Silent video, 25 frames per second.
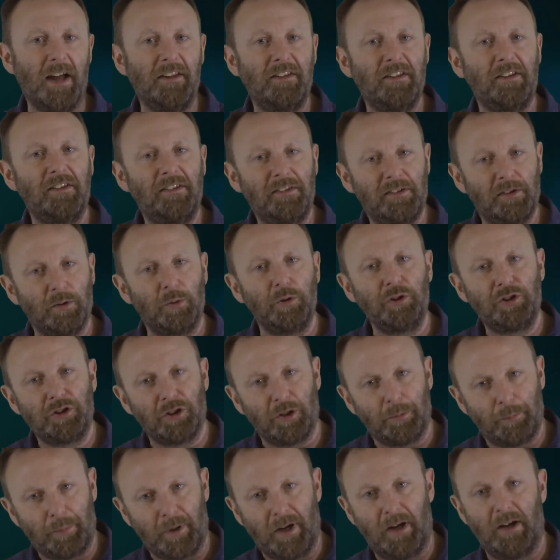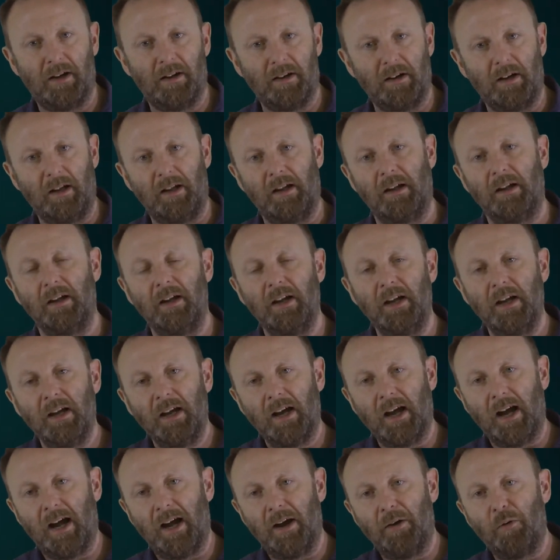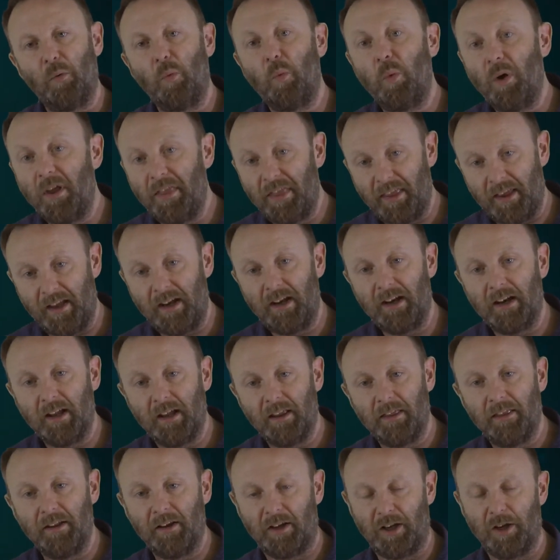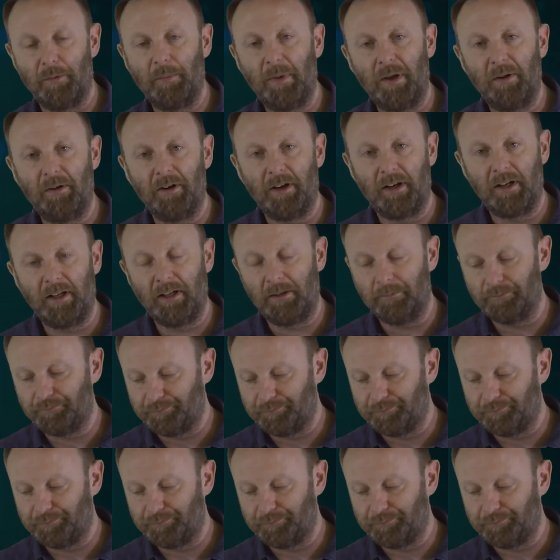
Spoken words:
as a social partner within the community.